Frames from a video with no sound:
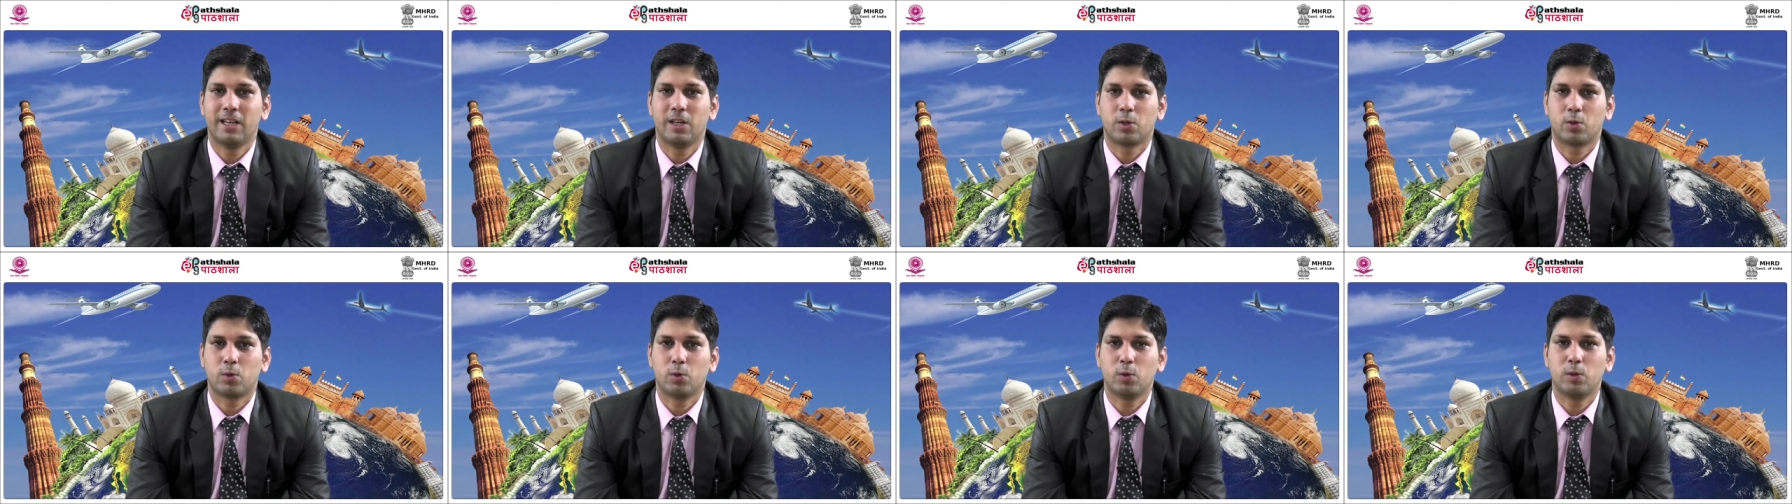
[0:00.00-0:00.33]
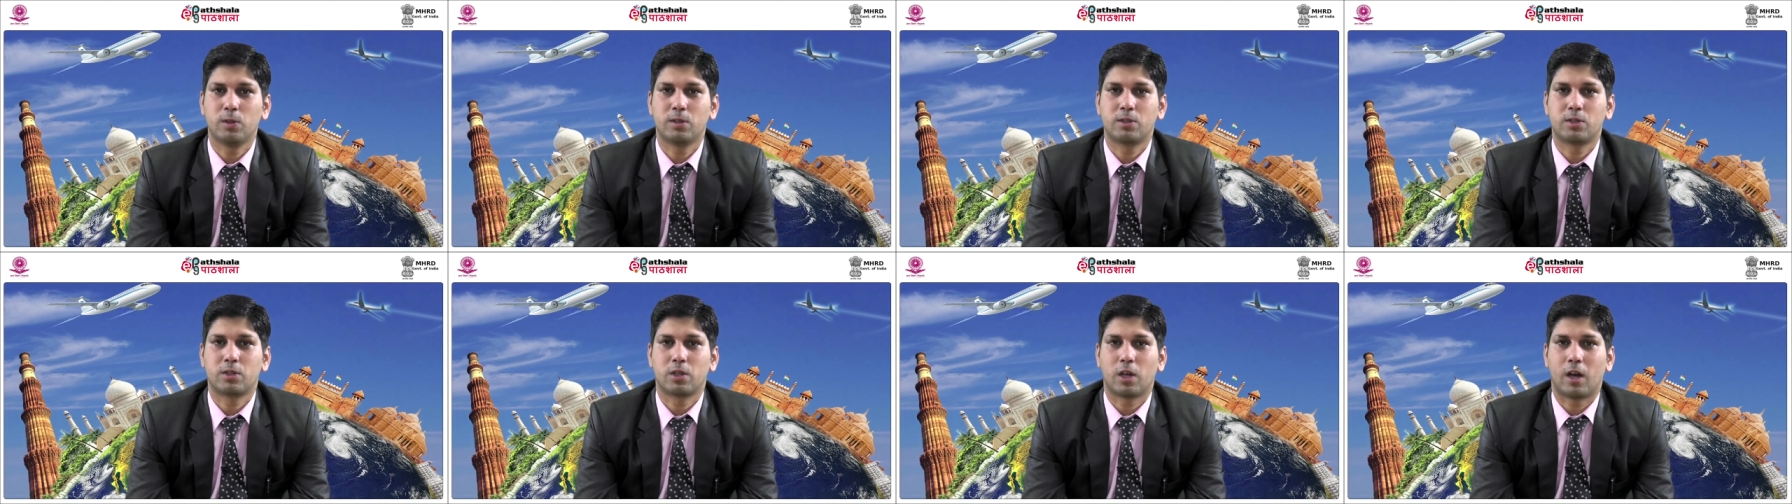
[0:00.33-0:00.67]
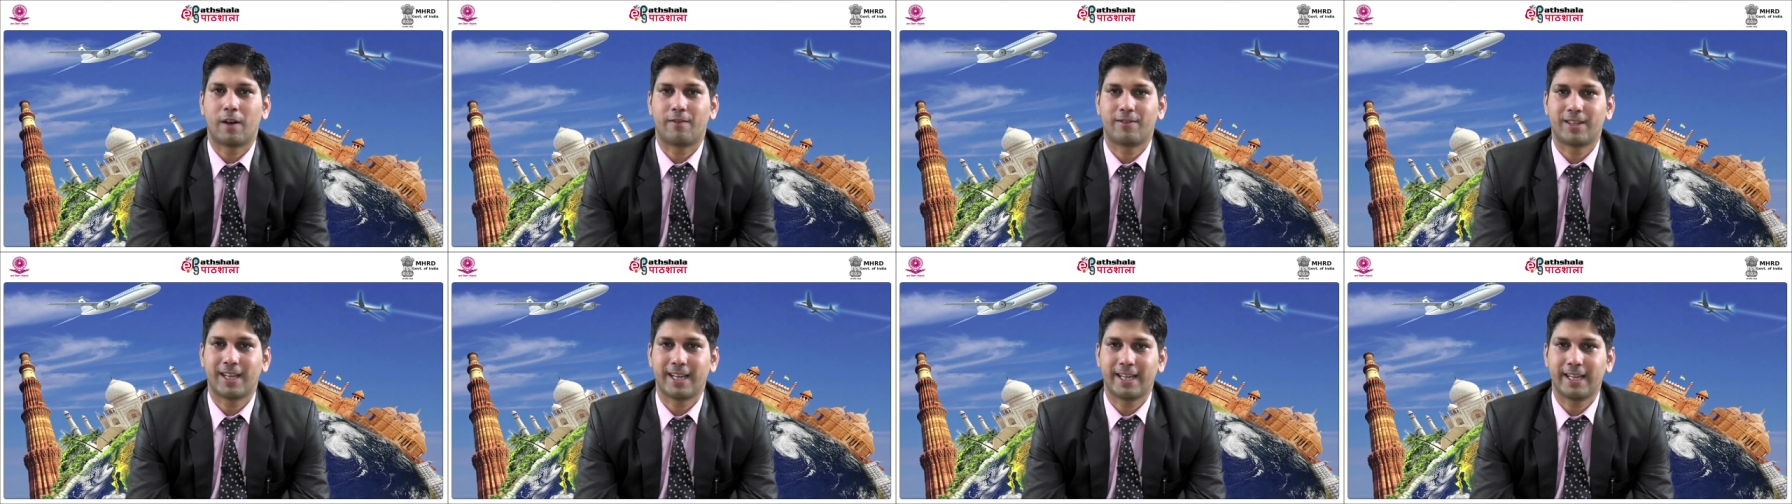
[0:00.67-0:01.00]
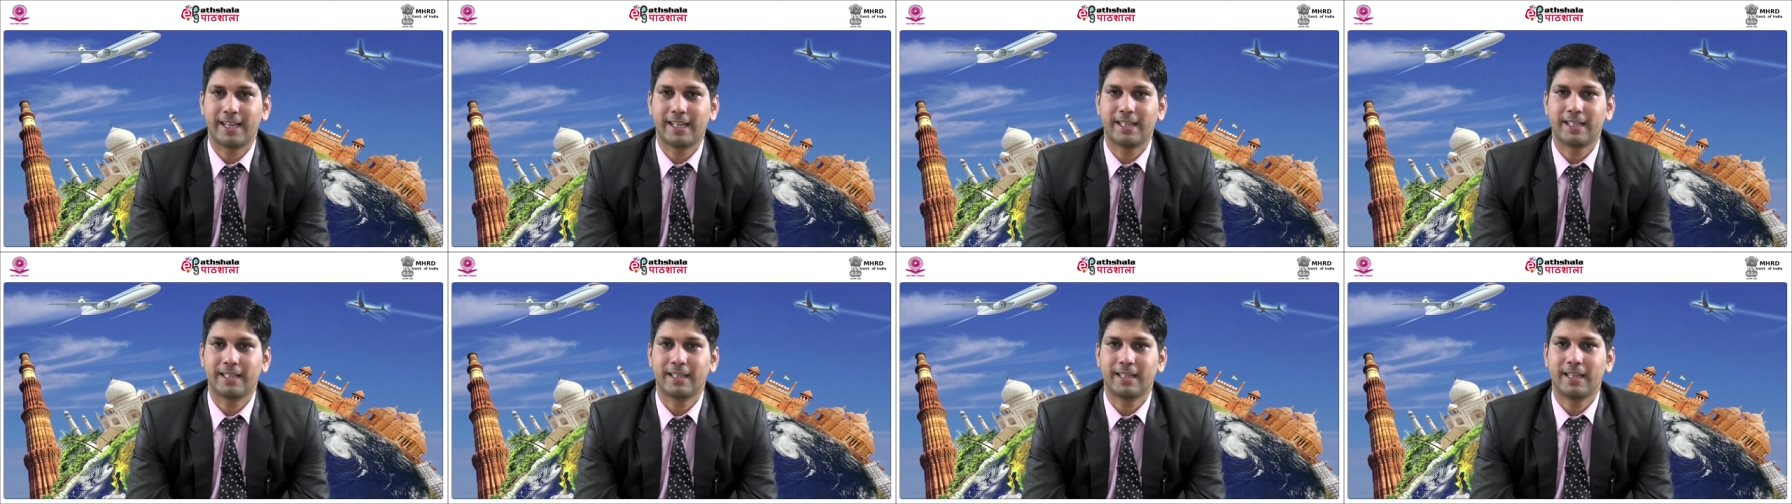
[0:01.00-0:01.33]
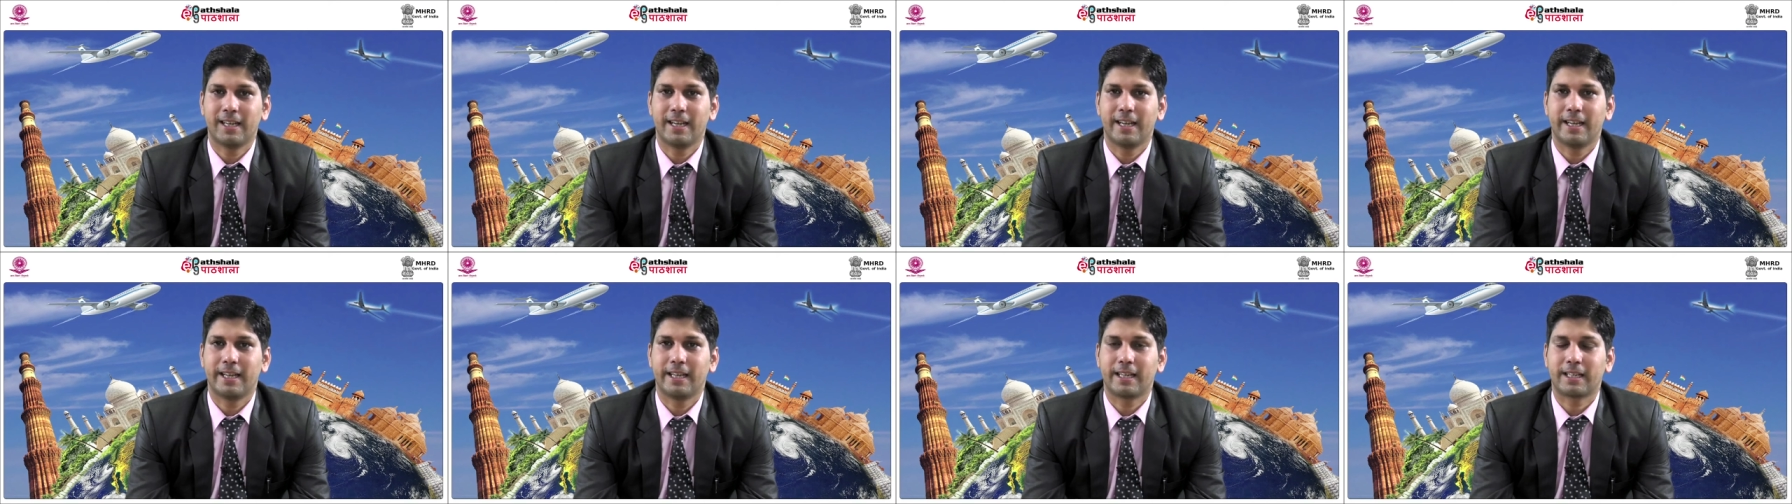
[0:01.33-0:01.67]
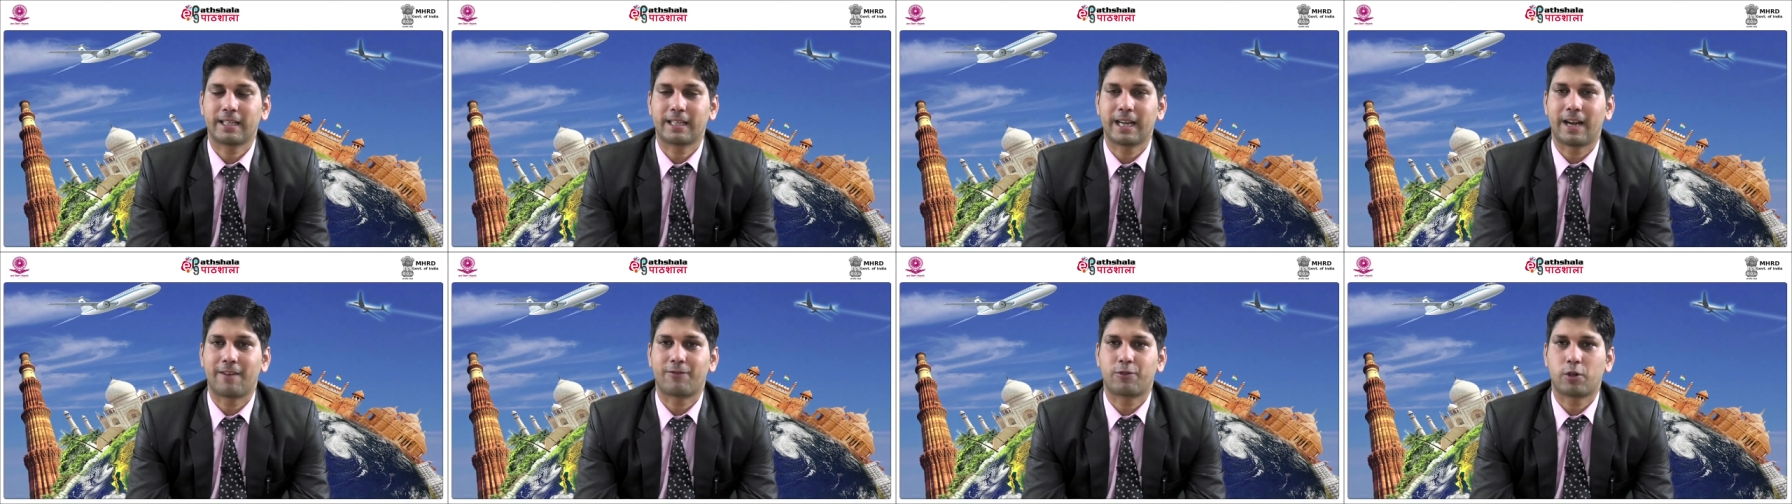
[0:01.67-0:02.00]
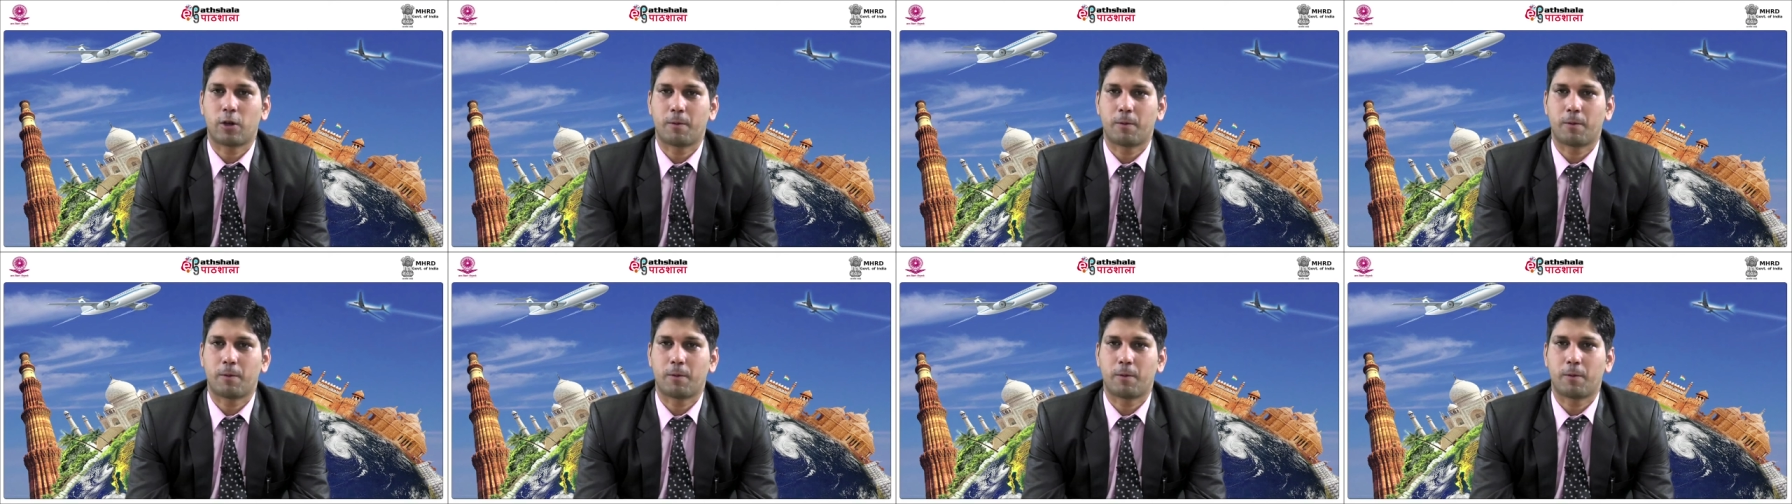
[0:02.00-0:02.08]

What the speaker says: rules of the air, aircraft